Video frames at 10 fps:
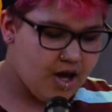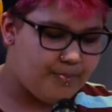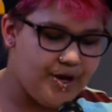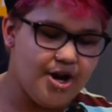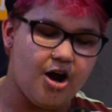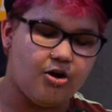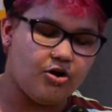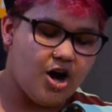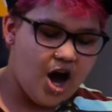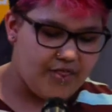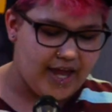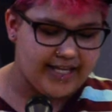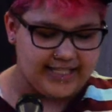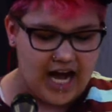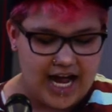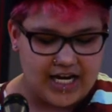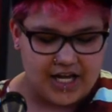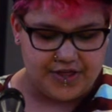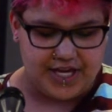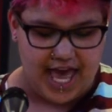But no, that is not
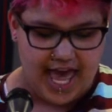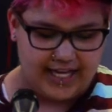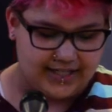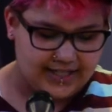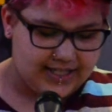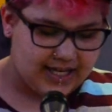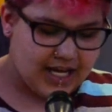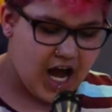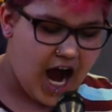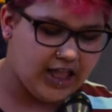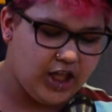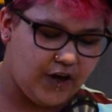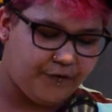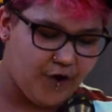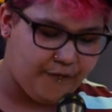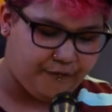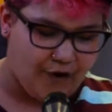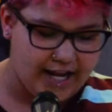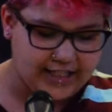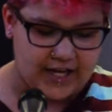the end. I look for a
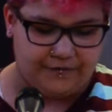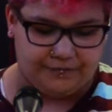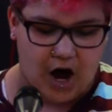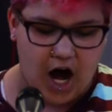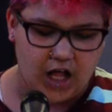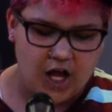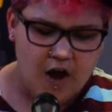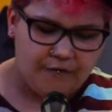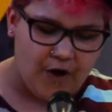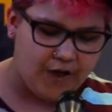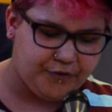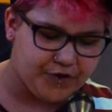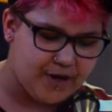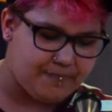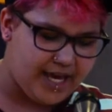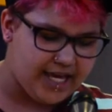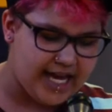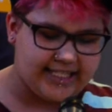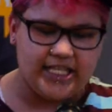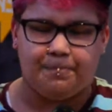friend and fall for their being.
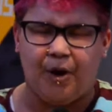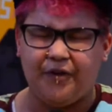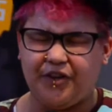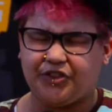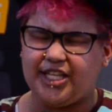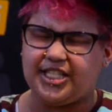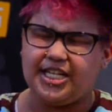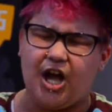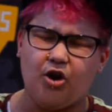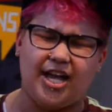I see the perfect things they don't.